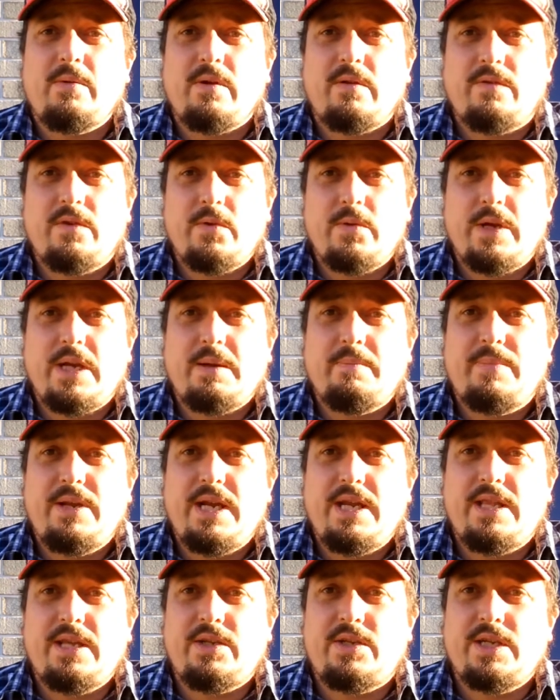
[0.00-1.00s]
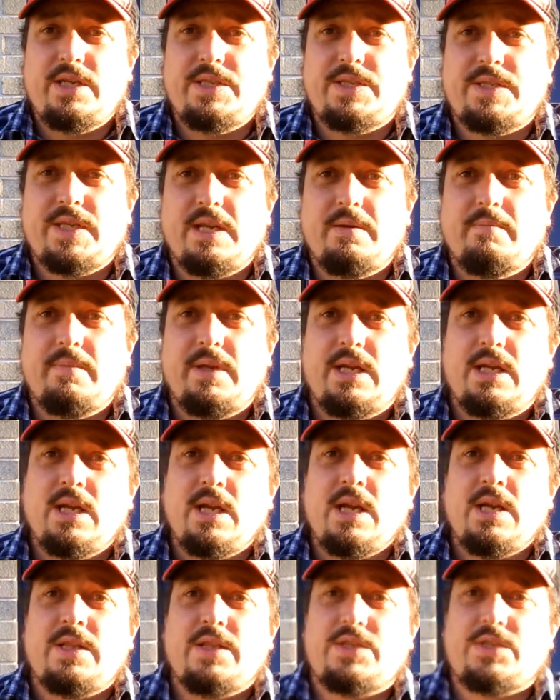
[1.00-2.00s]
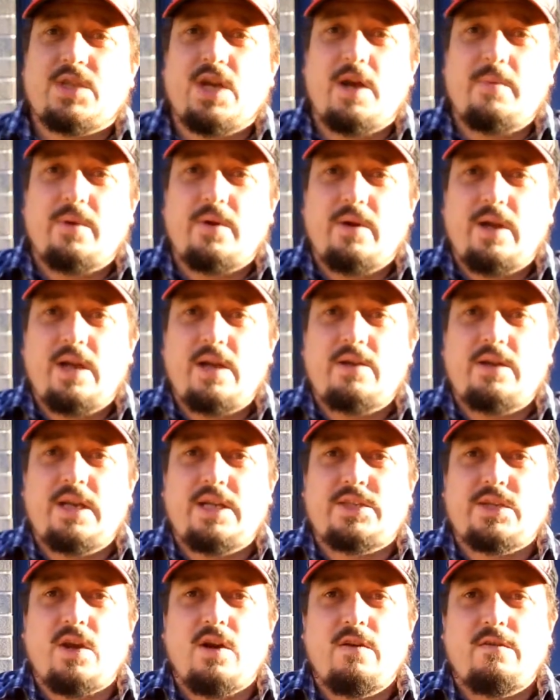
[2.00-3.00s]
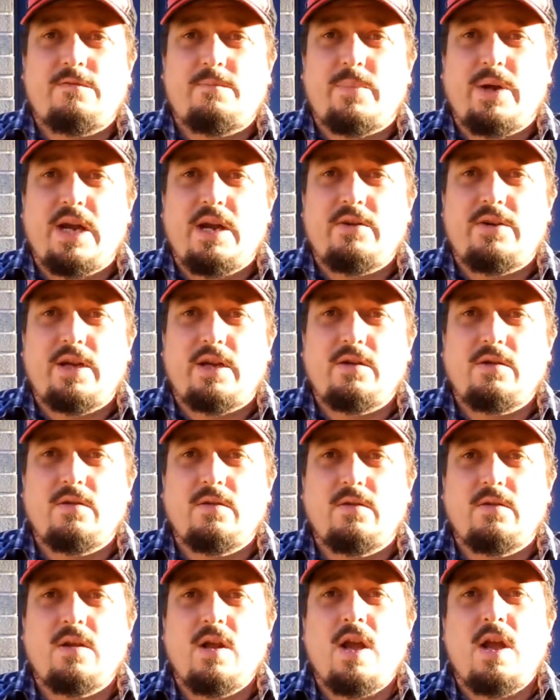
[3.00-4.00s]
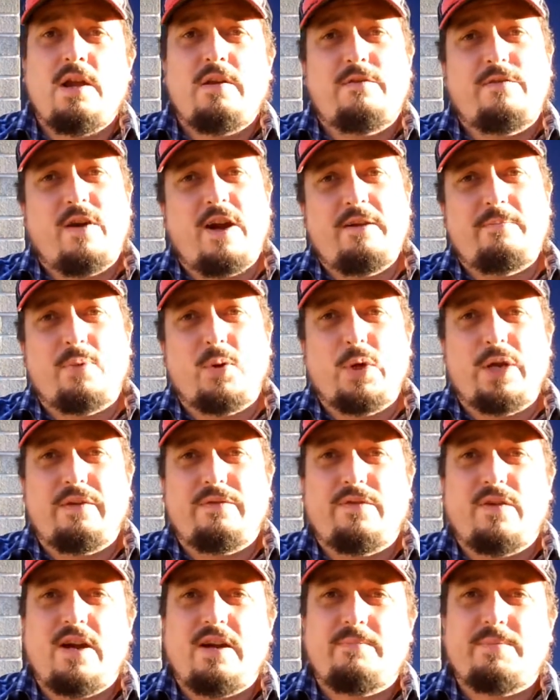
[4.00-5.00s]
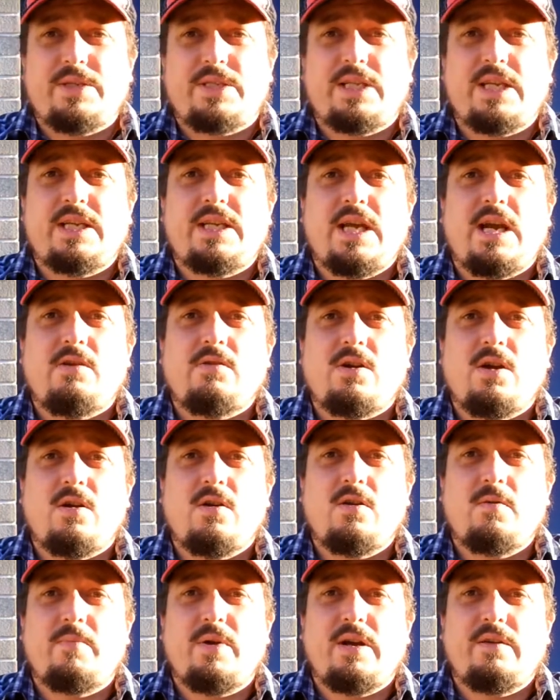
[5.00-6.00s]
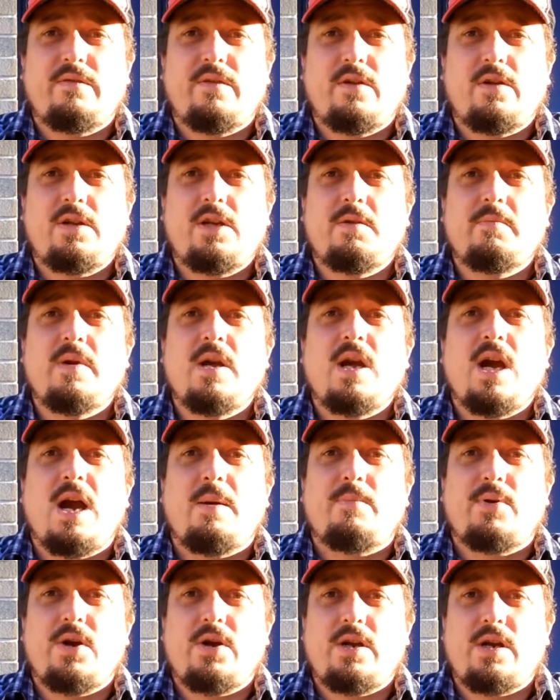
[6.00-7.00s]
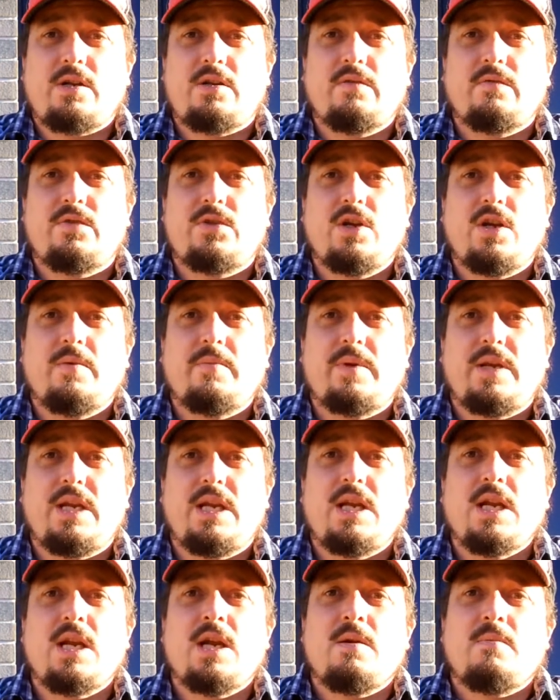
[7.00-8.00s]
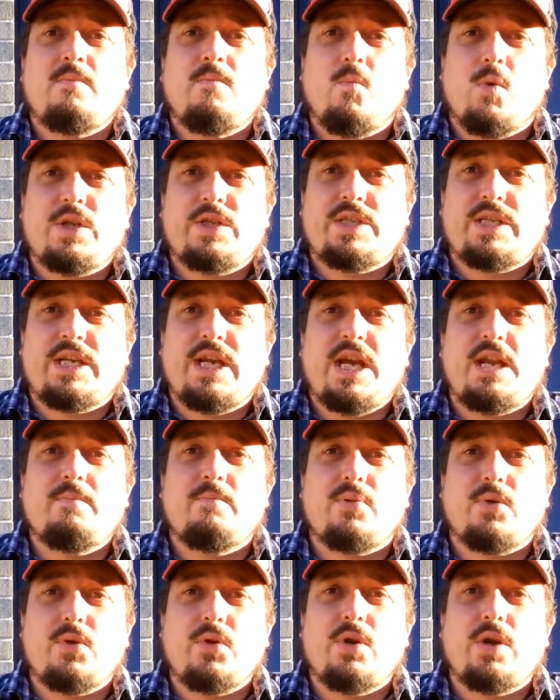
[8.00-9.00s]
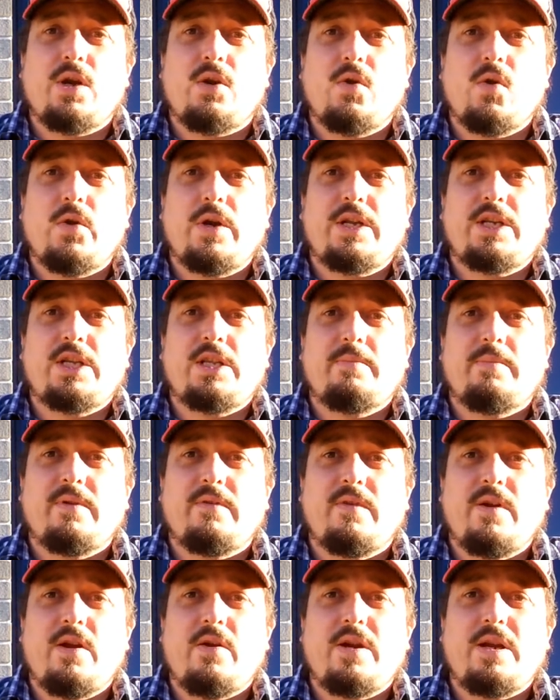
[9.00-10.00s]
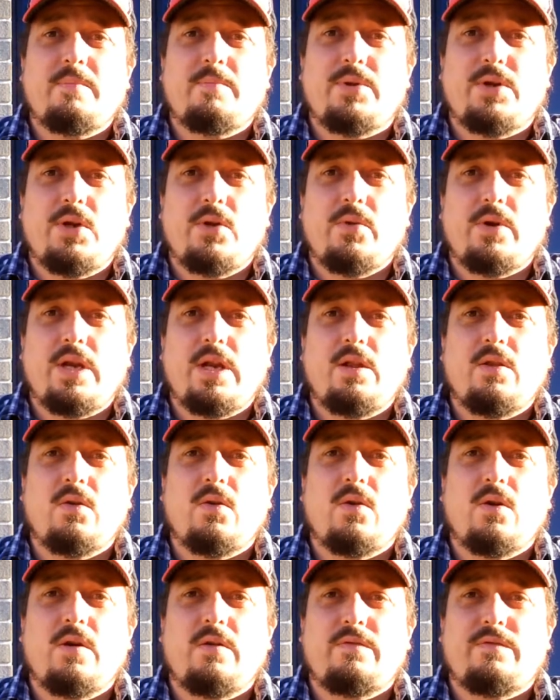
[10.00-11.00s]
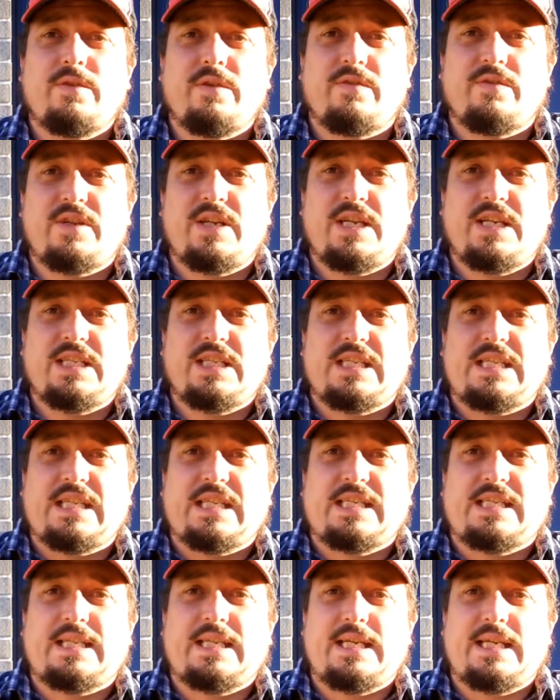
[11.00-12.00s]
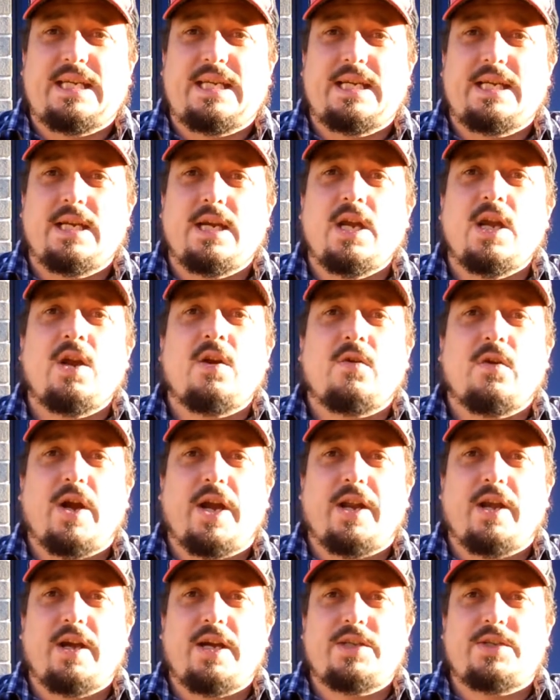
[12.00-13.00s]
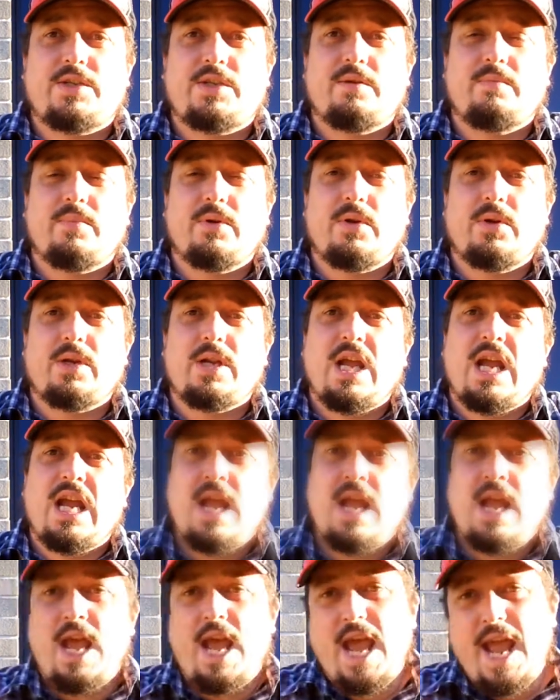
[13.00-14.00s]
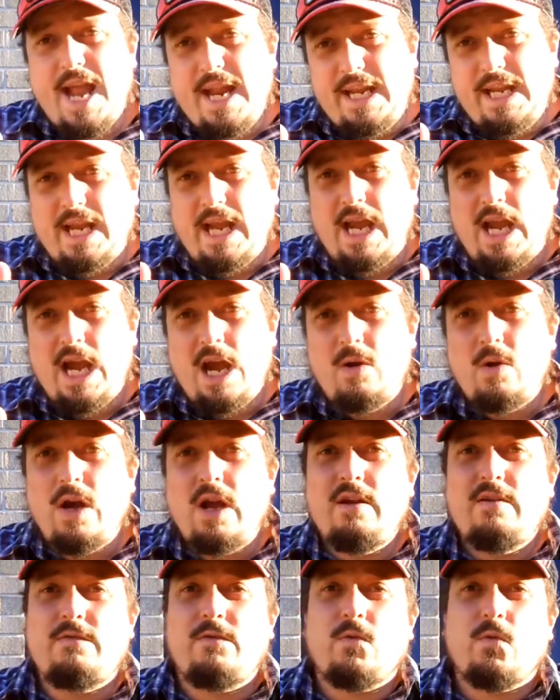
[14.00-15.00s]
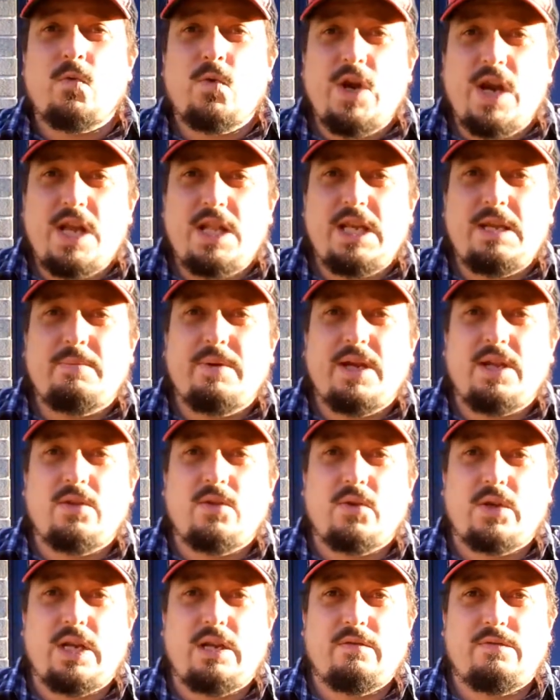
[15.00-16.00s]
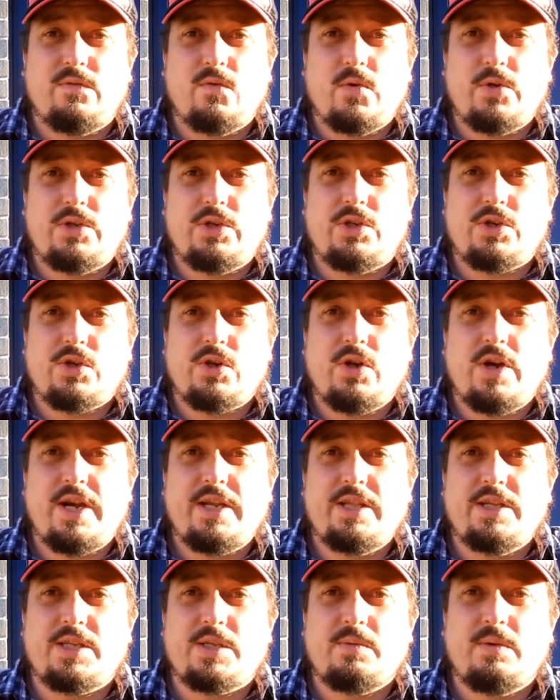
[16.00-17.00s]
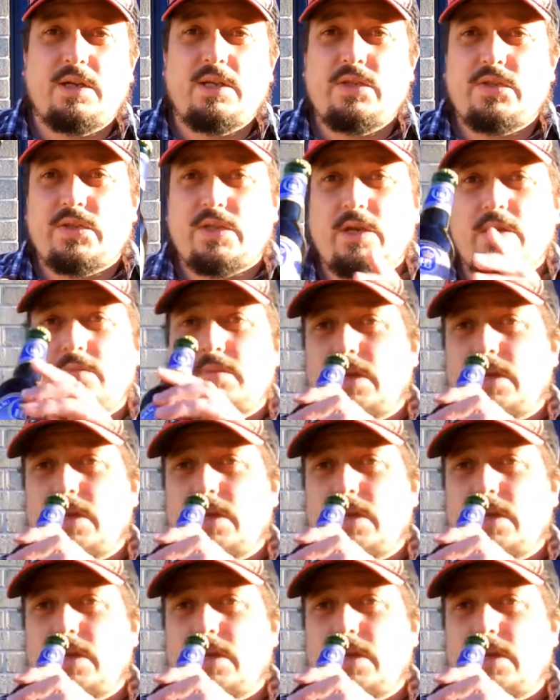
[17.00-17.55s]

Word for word: reviewing a beer that Gez sent me. This time around, it's Hofbräu Dunkel, 5.5% alcohol by volume, a product of Germany. Once again, brewed according to the Bavarian purity law of 1516, Reinheitsgebot. Anyhow, I've really been looking forward to trying this one, so I'm